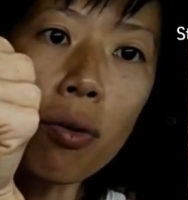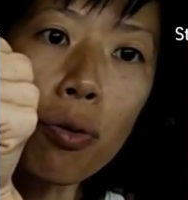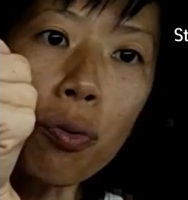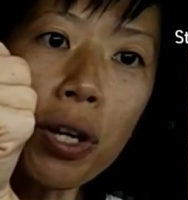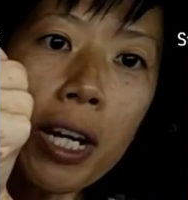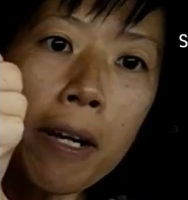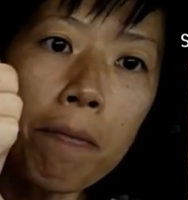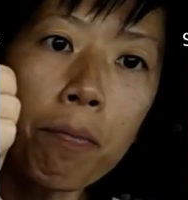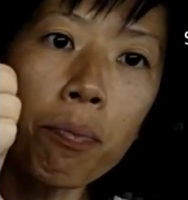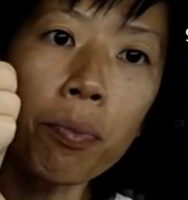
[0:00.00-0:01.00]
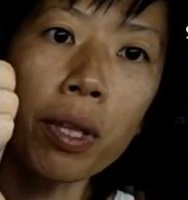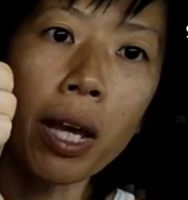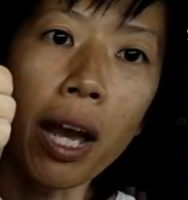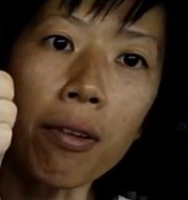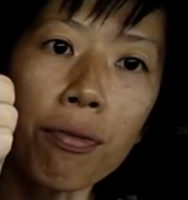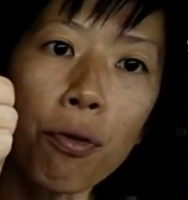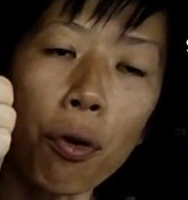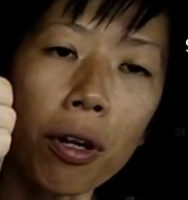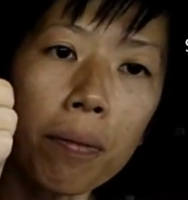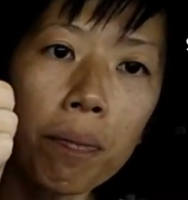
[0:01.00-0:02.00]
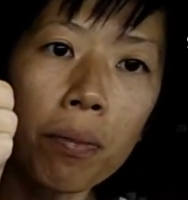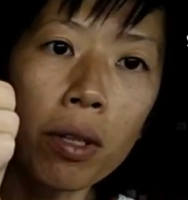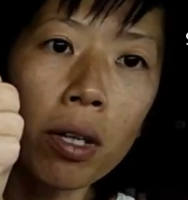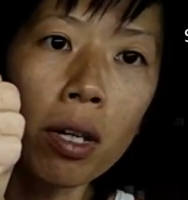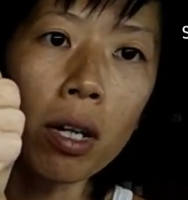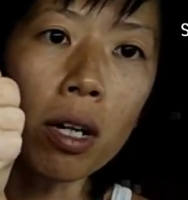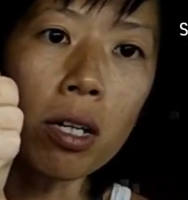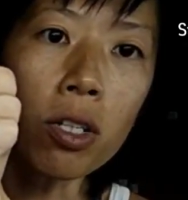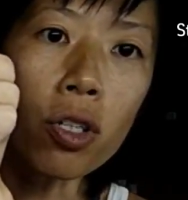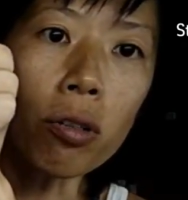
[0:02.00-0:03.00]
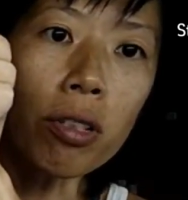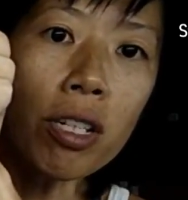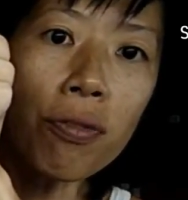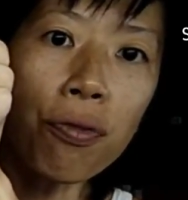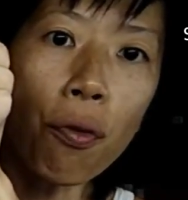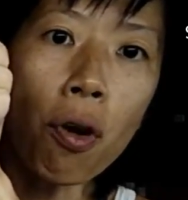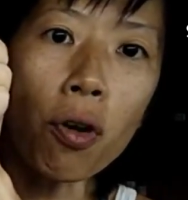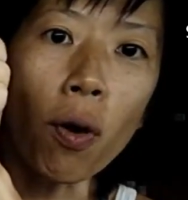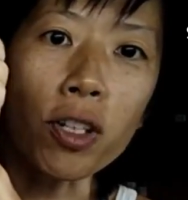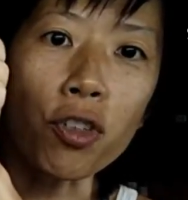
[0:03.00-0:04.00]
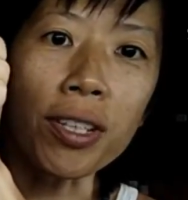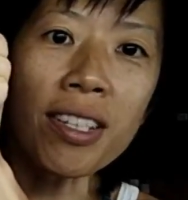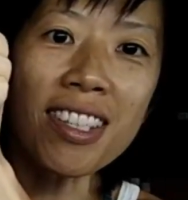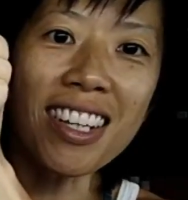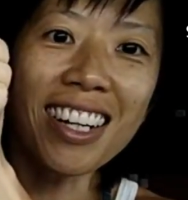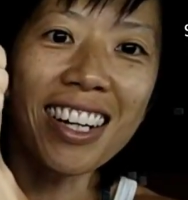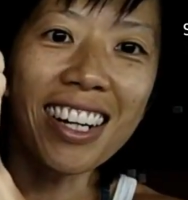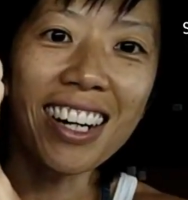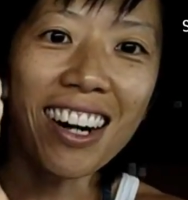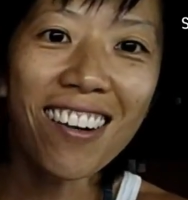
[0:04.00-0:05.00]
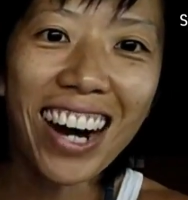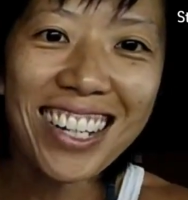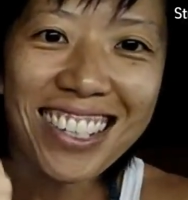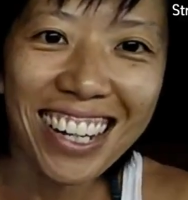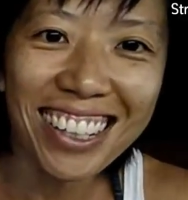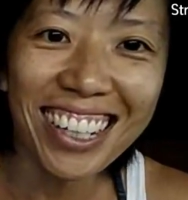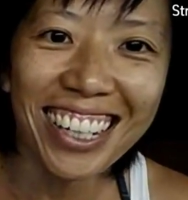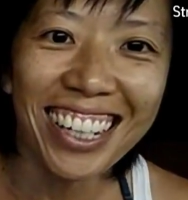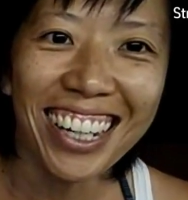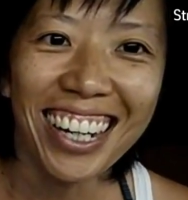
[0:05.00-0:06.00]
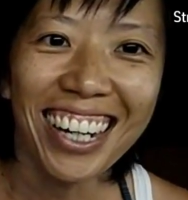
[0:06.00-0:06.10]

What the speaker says: 3 and 4. So these 4 quadrants, oh, hi, Stanley.